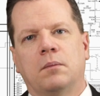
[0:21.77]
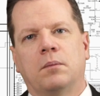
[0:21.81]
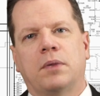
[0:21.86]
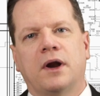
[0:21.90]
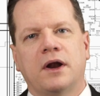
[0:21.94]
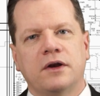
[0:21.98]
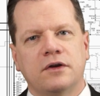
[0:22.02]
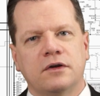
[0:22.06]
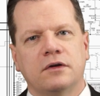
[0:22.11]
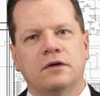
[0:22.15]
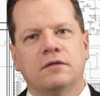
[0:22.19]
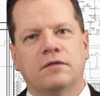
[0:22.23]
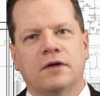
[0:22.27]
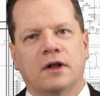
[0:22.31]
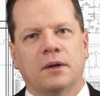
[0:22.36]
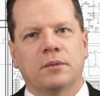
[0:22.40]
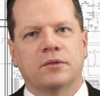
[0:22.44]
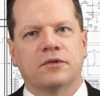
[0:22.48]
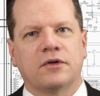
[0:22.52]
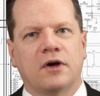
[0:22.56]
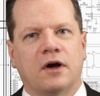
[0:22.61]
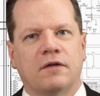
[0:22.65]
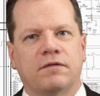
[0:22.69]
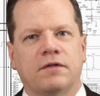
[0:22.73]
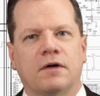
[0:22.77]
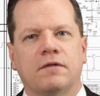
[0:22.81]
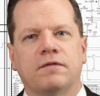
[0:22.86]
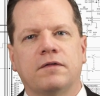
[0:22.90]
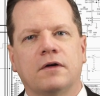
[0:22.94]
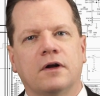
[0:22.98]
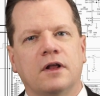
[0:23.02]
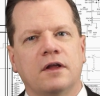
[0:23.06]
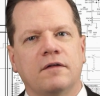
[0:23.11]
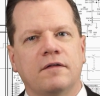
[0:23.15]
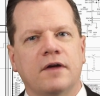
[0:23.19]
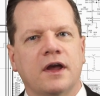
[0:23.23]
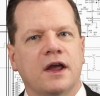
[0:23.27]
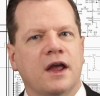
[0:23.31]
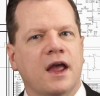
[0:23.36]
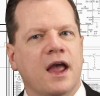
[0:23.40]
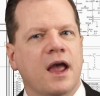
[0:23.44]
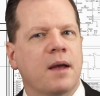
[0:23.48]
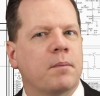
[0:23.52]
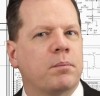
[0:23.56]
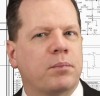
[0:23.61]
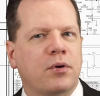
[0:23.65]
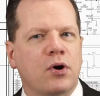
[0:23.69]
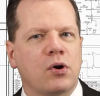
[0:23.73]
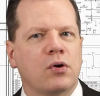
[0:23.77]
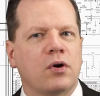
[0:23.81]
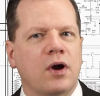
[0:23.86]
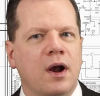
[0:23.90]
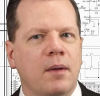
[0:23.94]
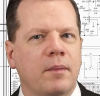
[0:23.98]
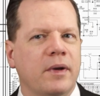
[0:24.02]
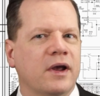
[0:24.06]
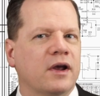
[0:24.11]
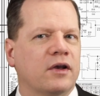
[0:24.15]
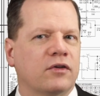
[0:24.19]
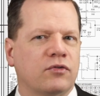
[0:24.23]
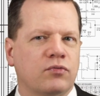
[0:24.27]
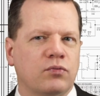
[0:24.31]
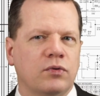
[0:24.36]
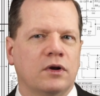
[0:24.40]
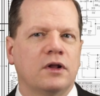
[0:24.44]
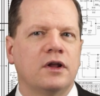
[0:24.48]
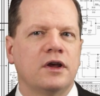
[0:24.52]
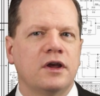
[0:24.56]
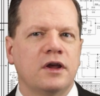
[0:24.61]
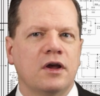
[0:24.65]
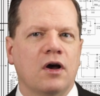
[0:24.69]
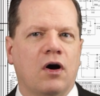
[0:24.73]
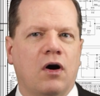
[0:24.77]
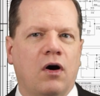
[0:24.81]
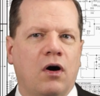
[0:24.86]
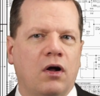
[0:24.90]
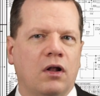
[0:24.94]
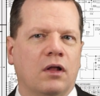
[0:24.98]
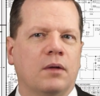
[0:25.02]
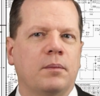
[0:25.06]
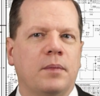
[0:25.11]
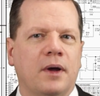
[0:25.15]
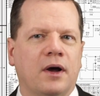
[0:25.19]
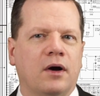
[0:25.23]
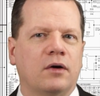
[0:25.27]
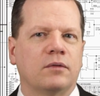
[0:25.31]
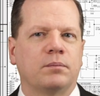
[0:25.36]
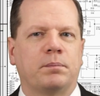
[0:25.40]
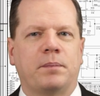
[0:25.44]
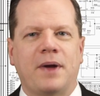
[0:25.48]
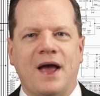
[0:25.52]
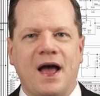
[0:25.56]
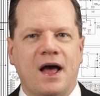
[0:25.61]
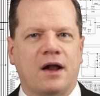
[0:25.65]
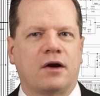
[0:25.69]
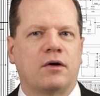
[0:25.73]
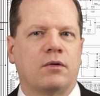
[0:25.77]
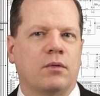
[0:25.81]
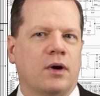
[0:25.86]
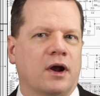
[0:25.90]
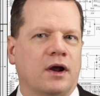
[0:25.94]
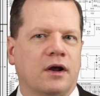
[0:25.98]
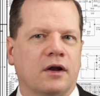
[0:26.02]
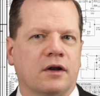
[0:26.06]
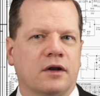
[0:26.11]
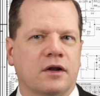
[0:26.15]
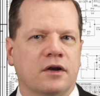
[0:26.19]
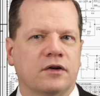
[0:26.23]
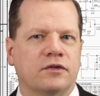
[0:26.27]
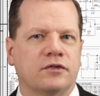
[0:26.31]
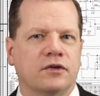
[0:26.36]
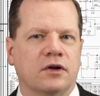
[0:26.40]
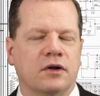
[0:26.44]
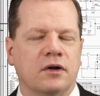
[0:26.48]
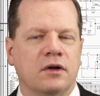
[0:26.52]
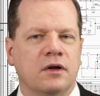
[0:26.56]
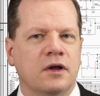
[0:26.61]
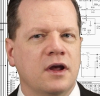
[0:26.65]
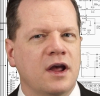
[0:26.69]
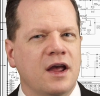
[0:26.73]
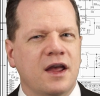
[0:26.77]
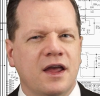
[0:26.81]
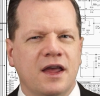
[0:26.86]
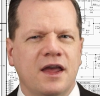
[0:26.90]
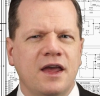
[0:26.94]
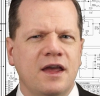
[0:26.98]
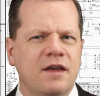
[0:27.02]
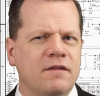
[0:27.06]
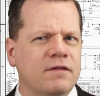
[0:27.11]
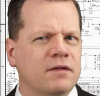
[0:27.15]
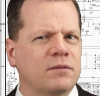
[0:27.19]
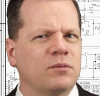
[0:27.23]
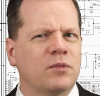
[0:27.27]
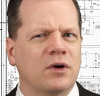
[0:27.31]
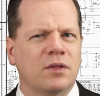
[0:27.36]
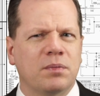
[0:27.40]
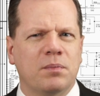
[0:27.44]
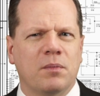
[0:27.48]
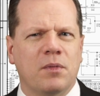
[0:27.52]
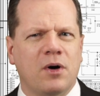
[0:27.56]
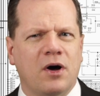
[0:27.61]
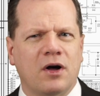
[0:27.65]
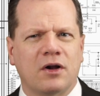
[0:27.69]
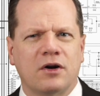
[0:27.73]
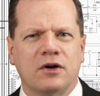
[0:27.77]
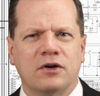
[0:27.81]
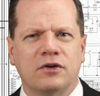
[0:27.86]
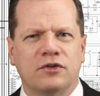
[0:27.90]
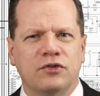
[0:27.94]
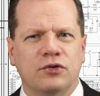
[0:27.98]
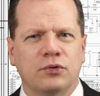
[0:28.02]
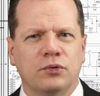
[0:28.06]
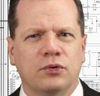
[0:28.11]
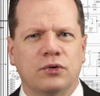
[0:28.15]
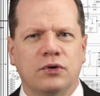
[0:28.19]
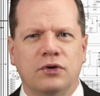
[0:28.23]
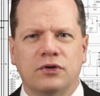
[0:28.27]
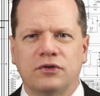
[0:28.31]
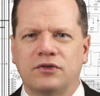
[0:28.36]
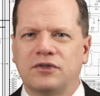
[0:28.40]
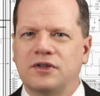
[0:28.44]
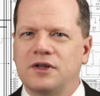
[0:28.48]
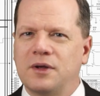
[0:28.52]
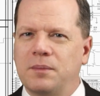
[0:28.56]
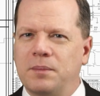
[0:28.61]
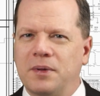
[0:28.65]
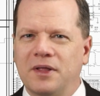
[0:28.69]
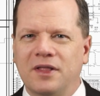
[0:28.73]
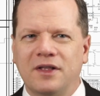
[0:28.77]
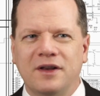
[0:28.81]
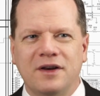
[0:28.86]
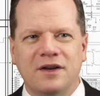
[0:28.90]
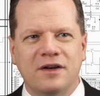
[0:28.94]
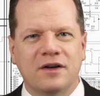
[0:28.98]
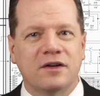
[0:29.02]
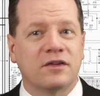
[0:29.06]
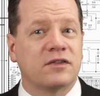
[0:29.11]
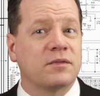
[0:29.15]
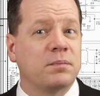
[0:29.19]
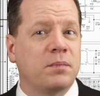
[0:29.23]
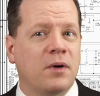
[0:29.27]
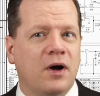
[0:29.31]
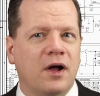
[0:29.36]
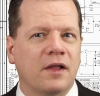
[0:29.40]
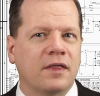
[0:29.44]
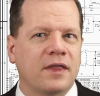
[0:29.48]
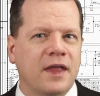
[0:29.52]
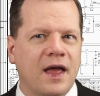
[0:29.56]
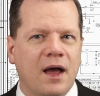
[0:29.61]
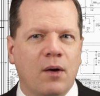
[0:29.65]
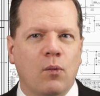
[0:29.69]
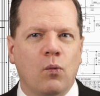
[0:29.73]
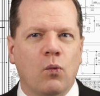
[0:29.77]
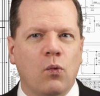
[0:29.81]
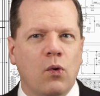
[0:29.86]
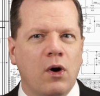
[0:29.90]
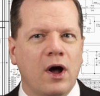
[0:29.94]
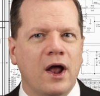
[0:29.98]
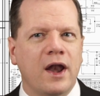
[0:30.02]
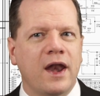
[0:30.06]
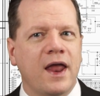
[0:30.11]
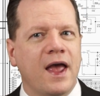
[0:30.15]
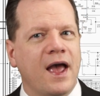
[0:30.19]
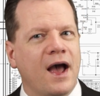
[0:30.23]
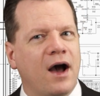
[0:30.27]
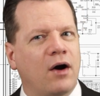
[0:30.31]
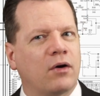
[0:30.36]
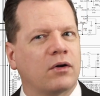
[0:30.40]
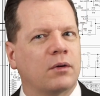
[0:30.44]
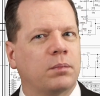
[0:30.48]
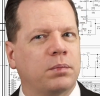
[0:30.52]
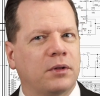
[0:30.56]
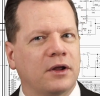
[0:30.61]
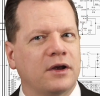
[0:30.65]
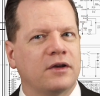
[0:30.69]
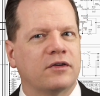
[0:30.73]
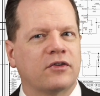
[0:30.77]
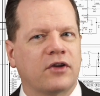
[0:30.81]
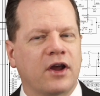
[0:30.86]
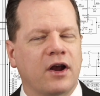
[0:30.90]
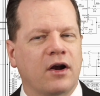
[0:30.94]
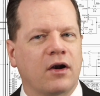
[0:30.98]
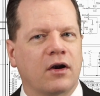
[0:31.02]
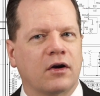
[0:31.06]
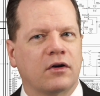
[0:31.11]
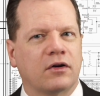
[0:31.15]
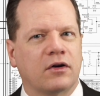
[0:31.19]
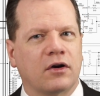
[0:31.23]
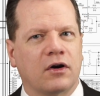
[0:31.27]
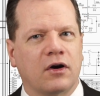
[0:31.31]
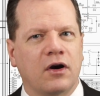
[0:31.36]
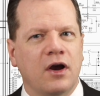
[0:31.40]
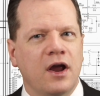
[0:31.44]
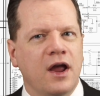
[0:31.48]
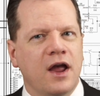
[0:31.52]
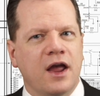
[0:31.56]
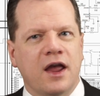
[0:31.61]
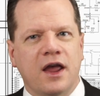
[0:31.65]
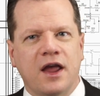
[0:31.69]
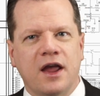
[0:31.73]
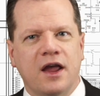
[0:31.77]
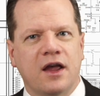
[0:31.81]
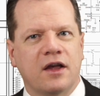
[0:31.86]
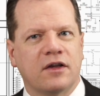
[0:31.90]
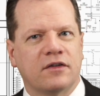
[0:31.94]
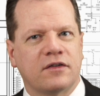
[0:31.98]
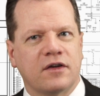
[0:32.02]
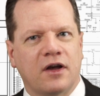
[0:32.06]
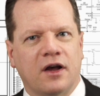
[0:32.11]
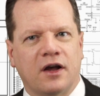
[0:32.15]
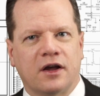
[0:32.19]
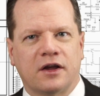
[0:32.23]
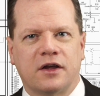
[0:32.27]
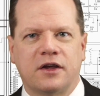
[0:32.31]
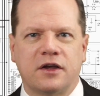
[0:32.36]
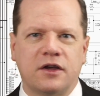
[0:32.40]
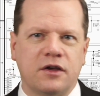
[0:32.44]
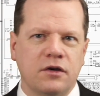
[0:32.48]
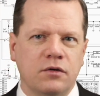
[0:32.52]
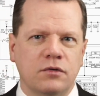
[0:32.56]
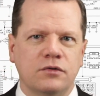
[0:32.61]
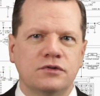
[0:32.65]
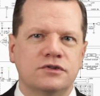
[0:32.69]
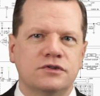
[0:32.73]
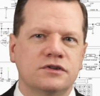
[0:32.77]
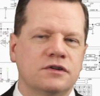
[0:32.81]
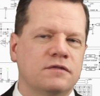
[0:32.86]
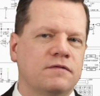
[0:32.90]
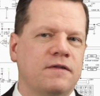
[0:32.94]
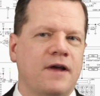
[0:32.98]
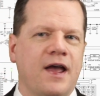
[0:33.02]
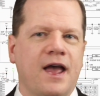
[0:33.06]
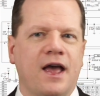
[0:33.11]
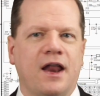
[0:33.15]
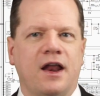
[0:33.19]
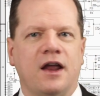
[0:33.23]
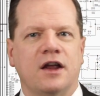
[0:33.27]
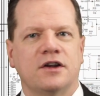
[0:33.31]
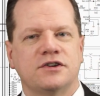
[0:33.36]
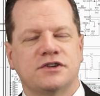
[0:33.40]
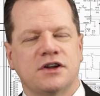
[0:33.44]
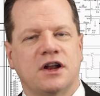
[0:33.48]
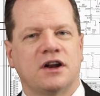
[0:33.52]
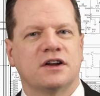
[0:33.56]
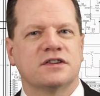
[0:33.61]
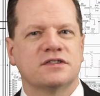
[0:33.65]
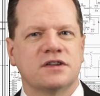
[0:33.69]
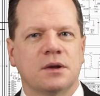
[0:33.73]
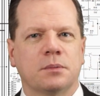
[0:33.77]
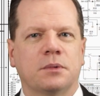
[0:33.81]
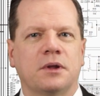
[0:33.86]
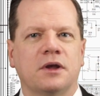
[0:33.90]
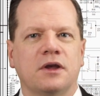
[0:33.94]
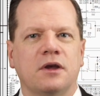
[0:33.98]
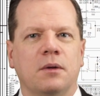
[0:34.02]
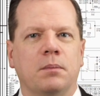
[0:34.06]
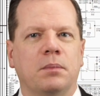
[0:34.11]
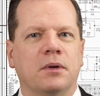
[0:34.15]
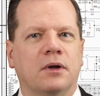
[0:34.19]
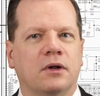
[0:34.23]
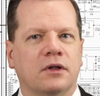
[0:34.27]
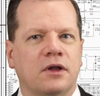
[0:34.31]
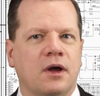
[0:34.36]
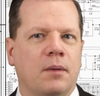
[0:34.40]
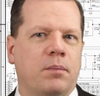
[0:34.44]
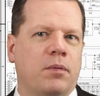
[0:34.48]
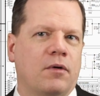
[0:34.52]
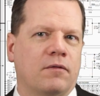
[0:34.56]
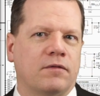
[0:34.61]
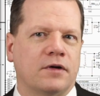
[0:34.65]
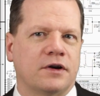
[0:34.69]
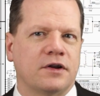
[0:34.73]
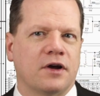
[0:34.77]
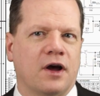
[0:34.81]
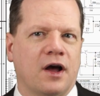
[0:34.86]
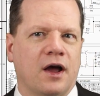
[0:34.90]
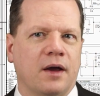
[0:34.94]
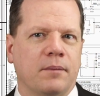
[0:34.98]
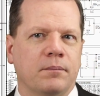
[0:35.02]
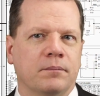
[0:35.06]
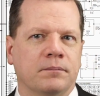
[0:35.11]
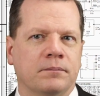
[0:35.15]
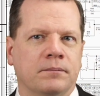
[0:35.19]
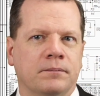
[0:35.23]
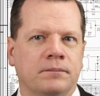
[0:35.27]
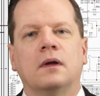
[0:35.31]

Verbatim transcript: But I do develop software for a living, and programming is really all about pattern recognition even with modern tools, the ability to spot that one out of place character is a huge advantage and it's something you build up over time.